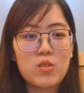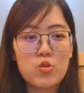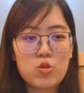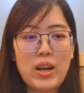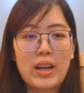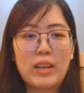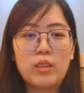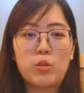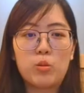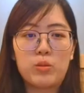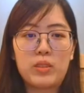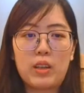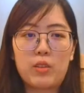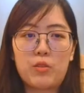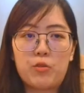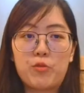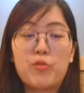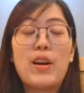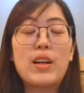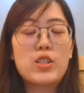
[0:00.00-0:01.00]
try to
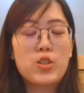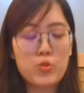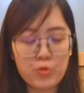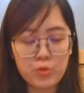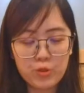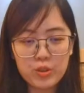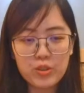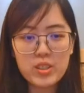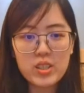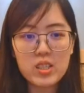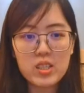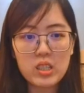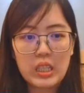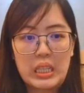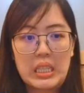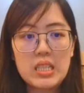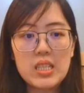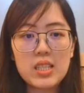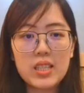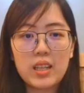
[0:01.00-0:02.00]
take fresh fruits
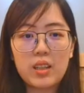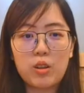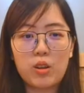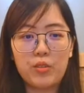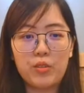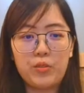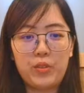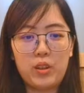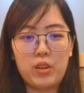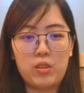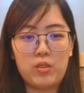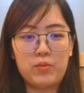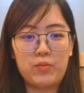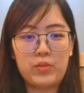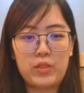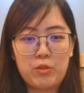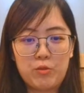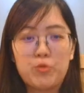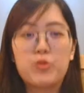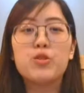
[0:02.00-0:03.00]
instead of a uh,
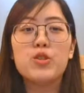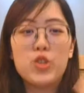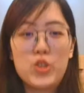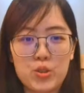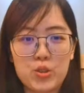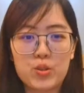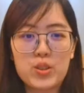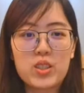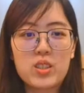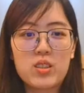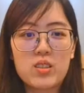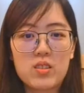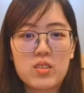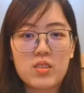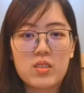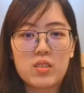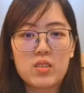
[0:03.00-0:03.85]
fruit juice.